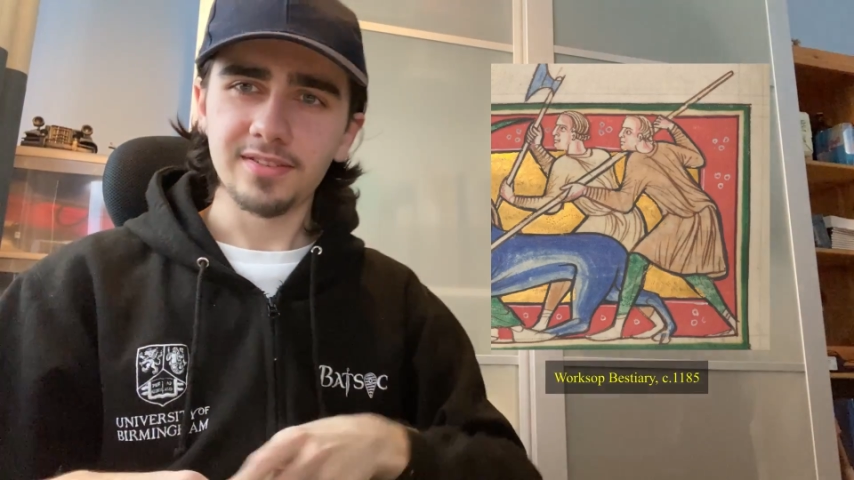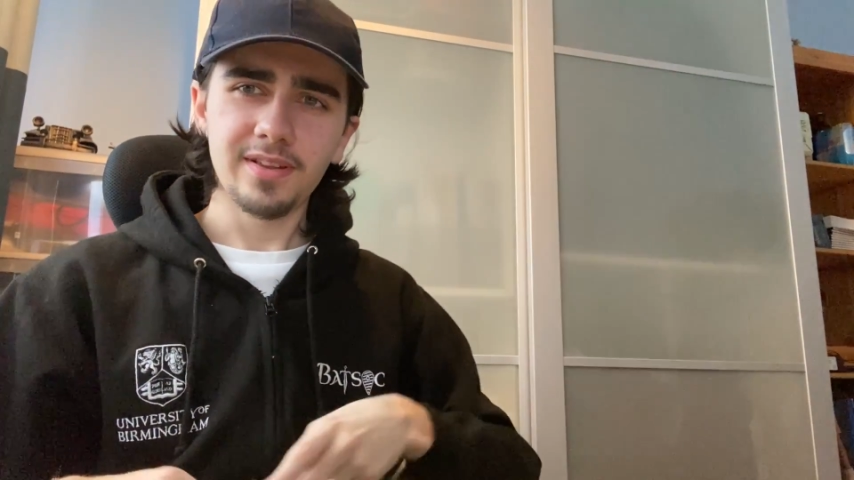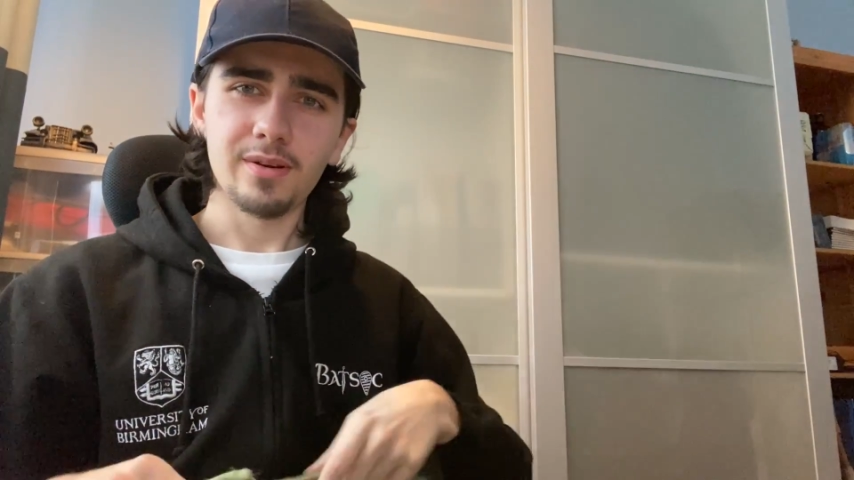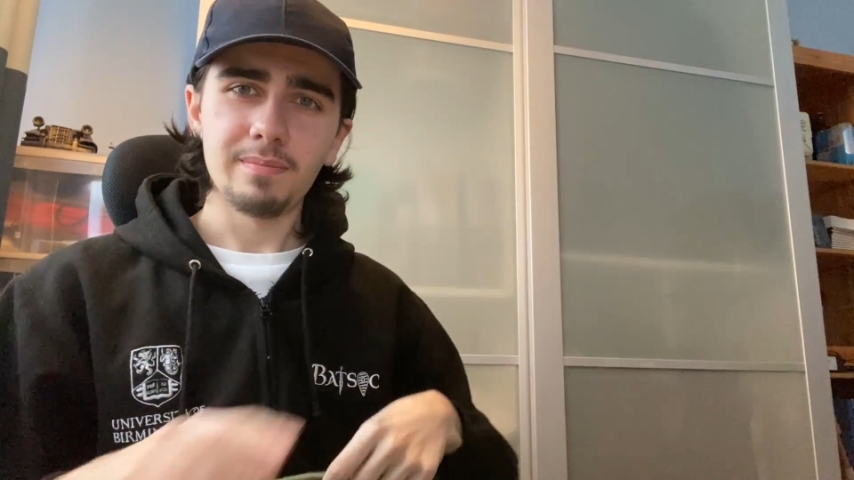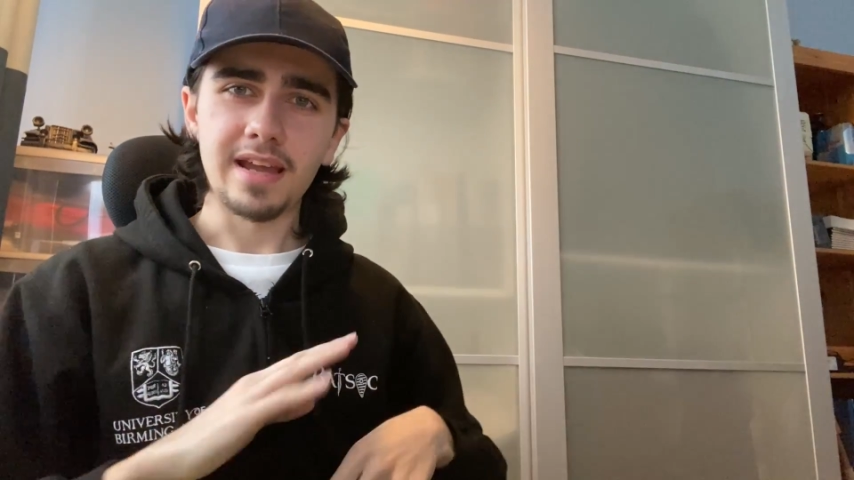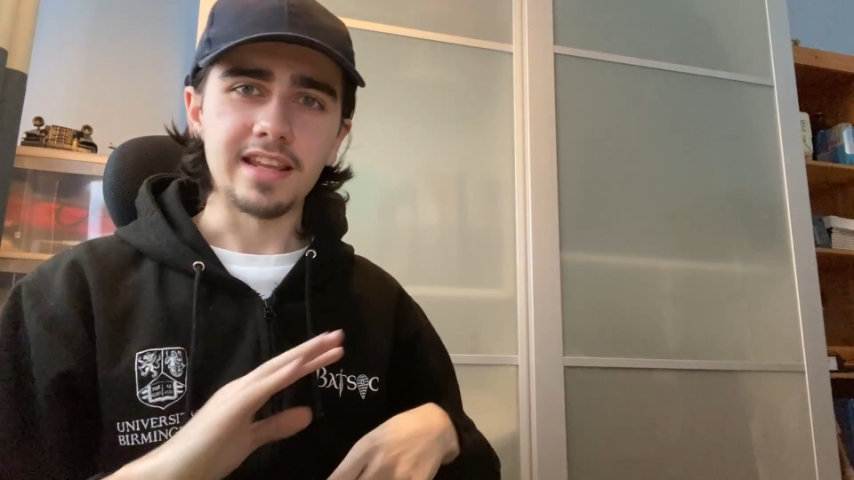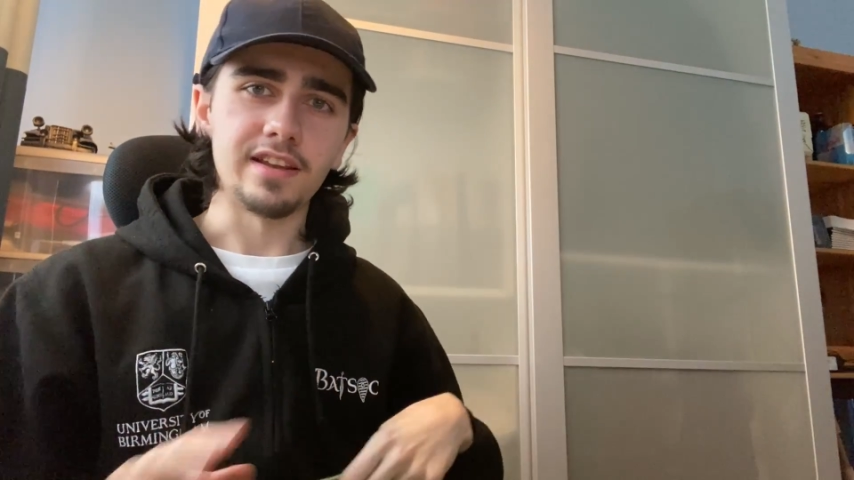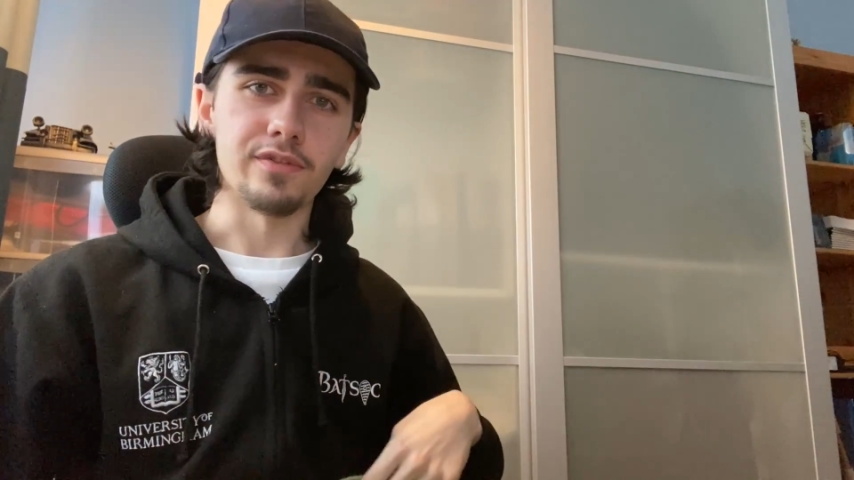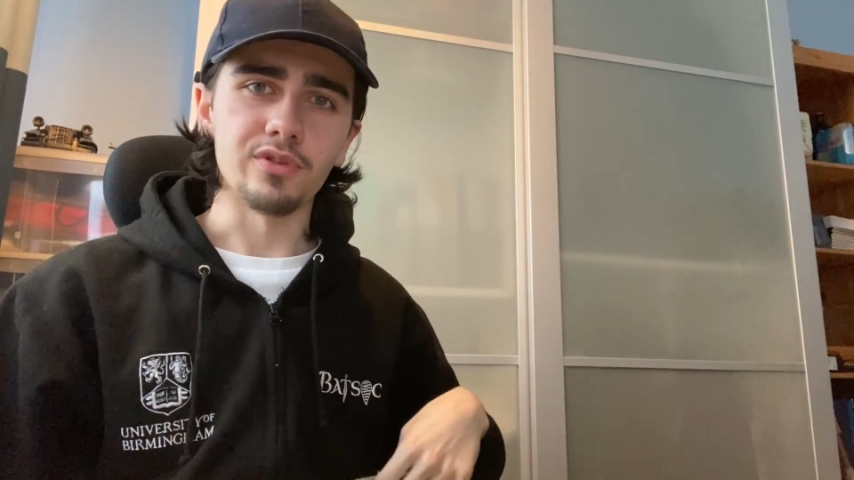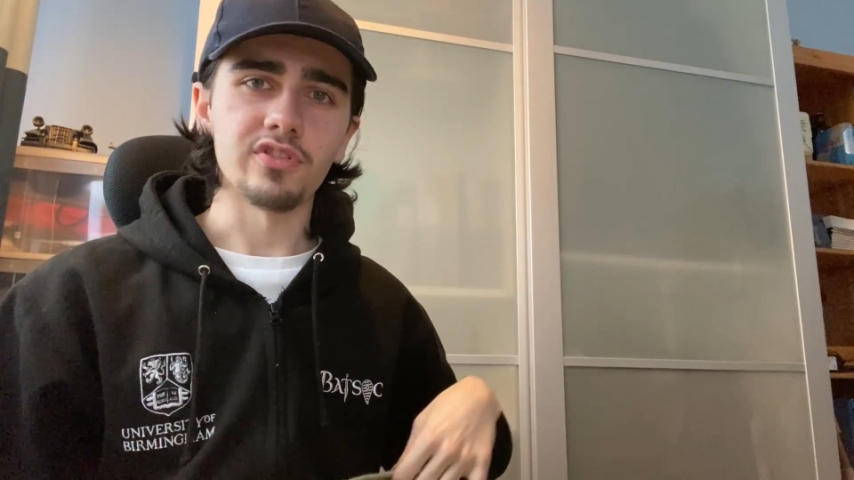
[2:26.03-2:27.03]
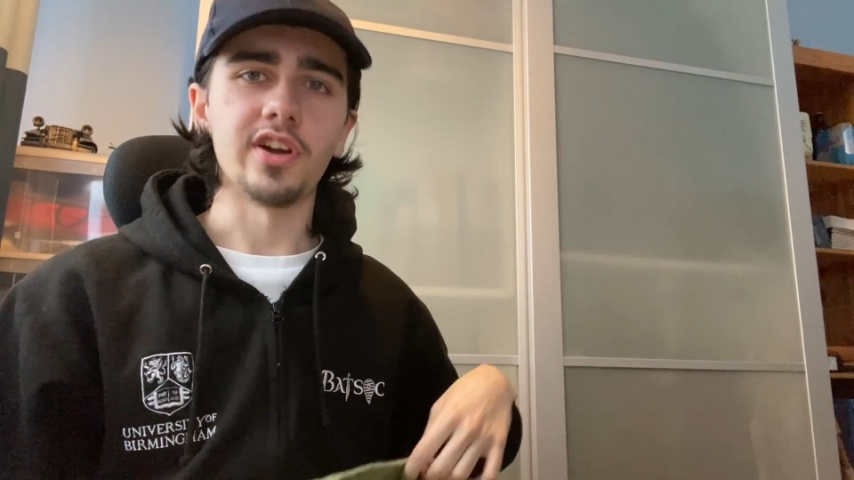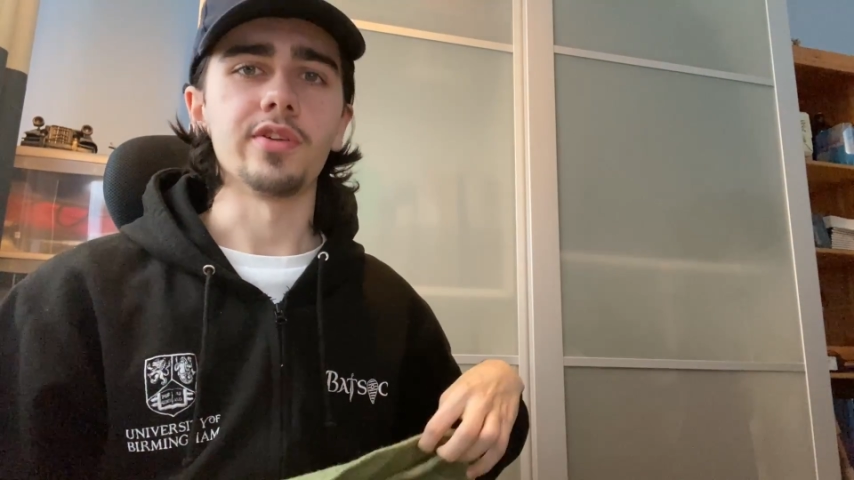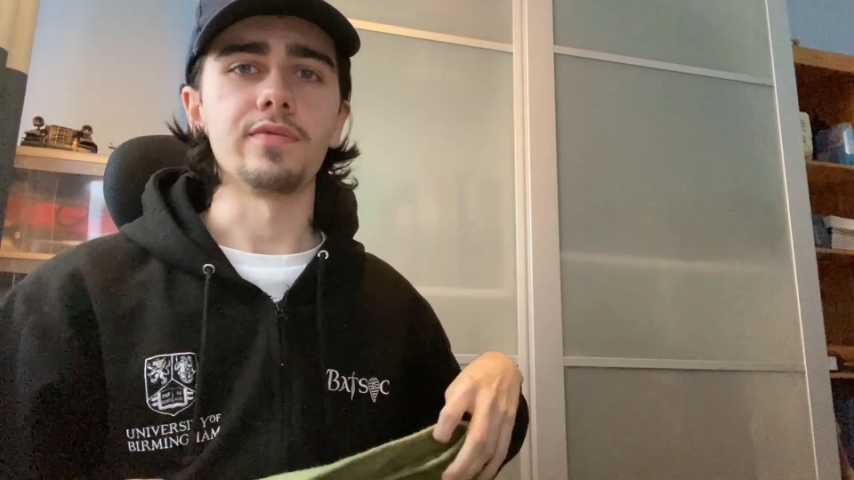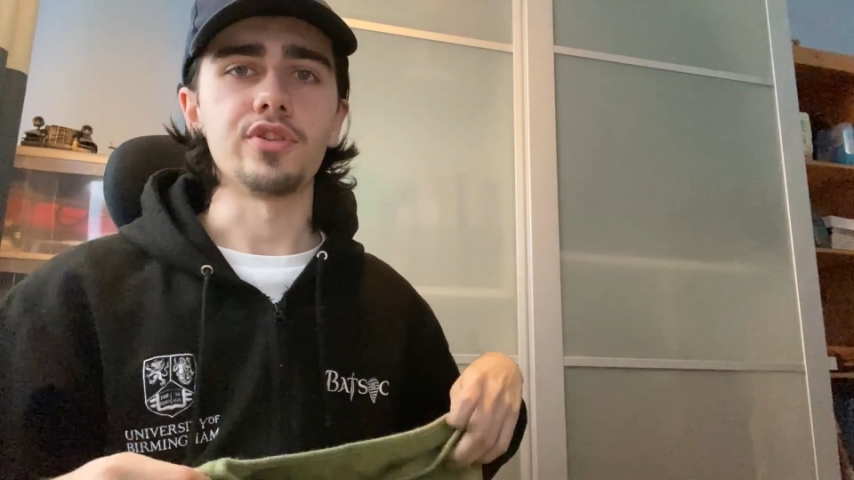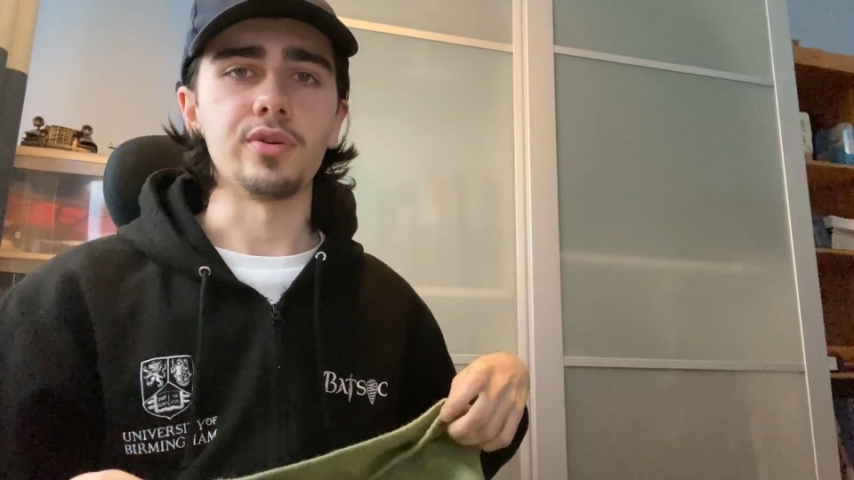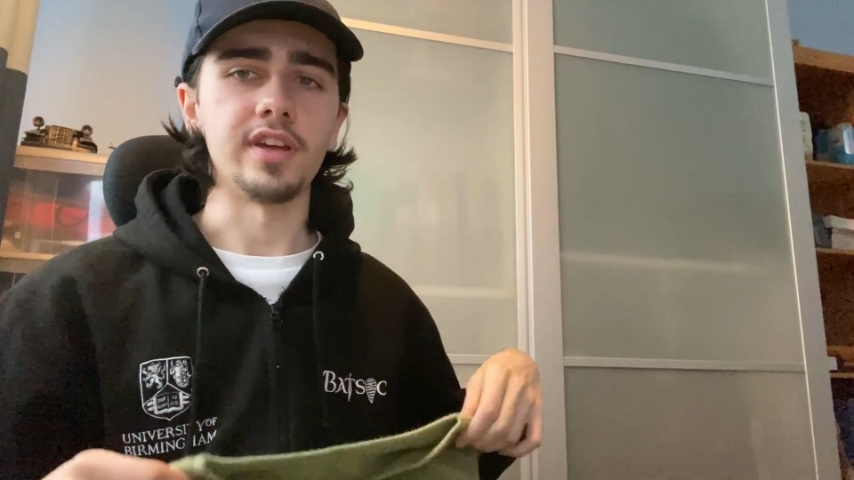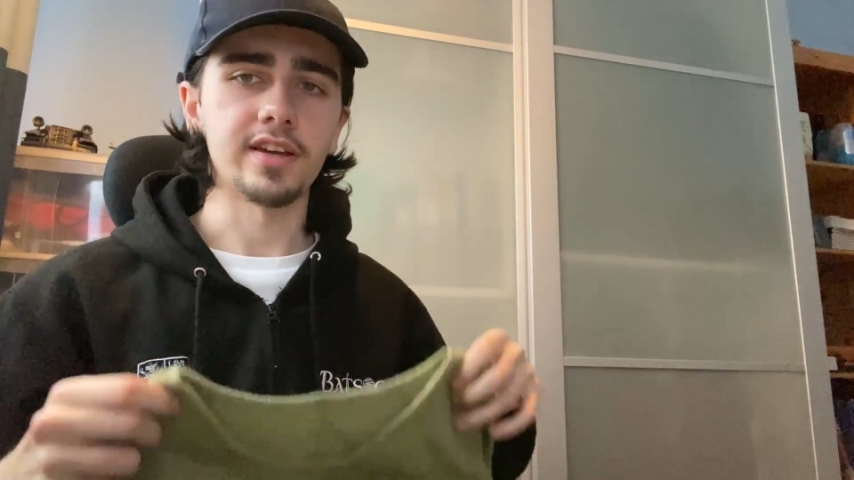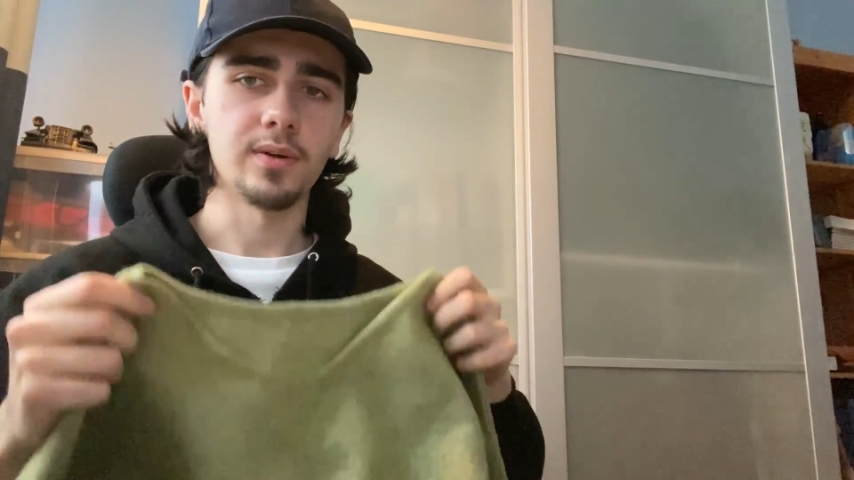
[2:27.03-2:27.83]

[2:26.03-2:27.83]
there are many different styles of tunic,